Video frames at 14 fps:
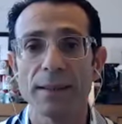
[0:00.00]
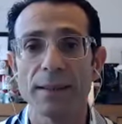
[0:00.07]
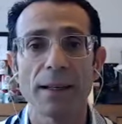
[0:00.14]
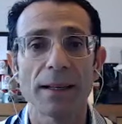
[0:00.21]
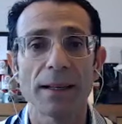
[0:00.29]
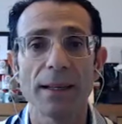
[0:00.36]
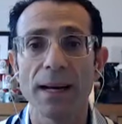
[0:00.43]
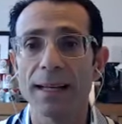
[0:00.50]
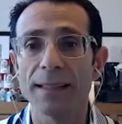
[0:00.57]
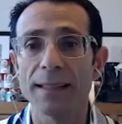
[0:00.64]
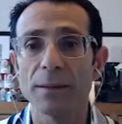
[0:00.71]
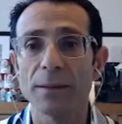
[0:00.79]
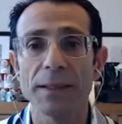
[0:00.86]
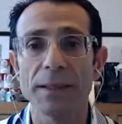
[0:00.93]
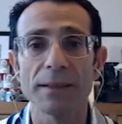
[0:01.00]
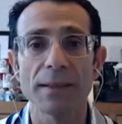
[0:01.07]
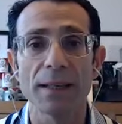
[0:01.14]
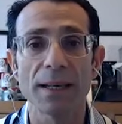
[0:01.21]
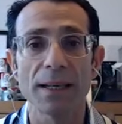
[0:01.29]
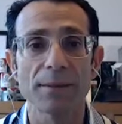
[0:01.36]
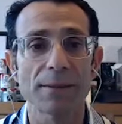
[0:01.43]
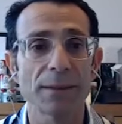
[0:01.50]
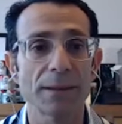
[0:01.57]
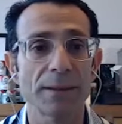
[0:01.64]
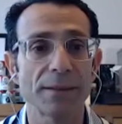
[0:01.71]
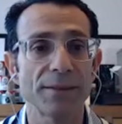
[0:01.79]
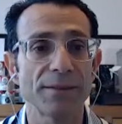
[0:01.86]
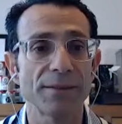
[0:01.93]
And I, in the meantime, I'm
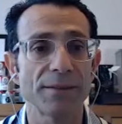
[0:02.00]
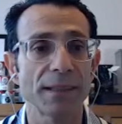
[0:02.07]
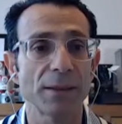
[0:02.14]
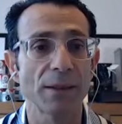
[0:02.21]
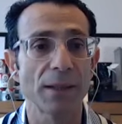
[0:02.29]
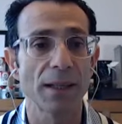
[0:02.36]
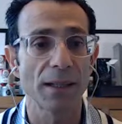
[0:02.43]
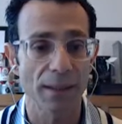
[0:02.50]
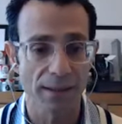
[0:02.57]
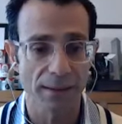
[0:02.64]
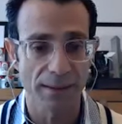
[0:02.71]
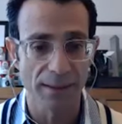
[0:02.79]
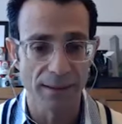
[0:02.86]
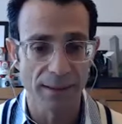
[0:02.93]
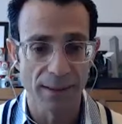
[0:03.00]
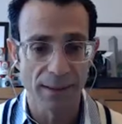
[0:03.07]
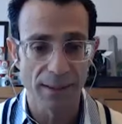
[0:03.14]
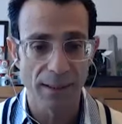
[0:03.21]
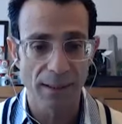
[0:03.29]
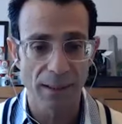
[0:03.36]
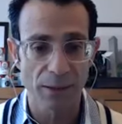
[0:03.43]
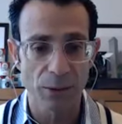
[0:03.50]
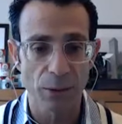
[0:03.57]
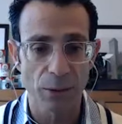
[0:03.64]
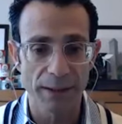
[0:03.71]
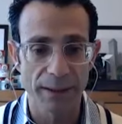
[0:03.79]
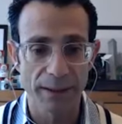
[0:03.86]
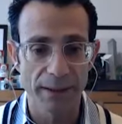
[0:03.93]
gonna figure out how do
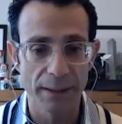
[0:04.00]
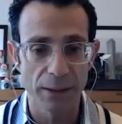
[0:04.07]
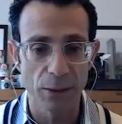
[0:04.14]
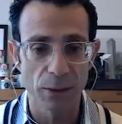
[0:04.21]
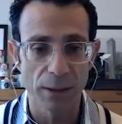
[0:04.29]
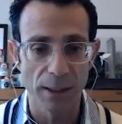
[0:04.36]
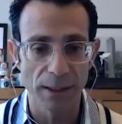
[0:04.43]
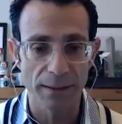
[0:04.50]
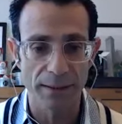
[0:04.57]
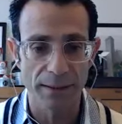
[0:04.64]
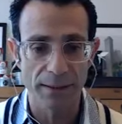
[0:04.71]
I see you guys.